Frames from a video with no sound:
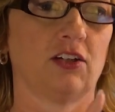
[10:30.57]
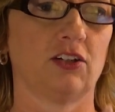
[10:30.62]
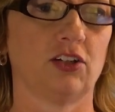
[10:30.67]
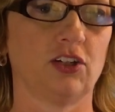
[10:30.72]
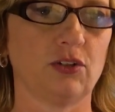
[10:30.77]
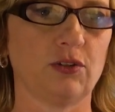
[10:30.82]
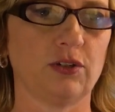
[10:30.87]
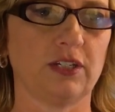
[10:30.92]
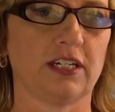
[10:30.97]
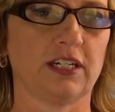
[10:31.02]

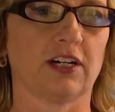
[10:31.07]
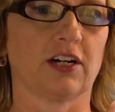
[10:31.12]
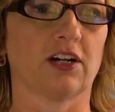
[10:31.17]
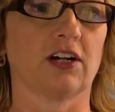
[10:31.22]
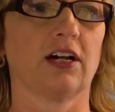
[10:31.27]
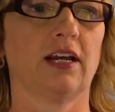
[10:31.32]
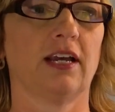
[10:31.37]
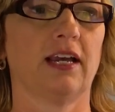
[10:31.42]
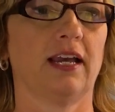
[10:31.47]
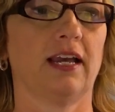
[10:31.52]
New
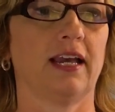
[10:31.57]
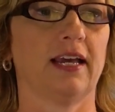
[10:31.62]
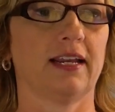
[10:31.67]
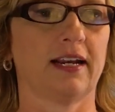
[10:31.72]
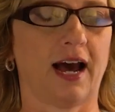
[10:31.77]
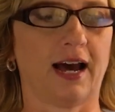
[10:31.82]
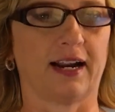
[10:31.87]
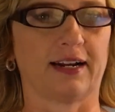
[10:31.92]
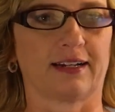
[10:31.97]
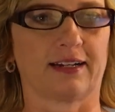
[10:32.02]
Year,
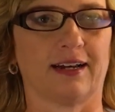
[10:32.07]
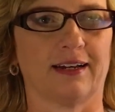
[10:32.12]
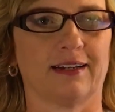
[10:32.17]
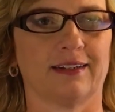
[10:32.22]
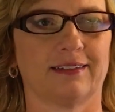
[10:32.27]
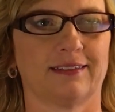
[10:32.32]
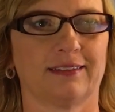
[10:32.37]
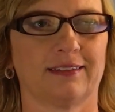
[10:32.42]
and Hanukkah.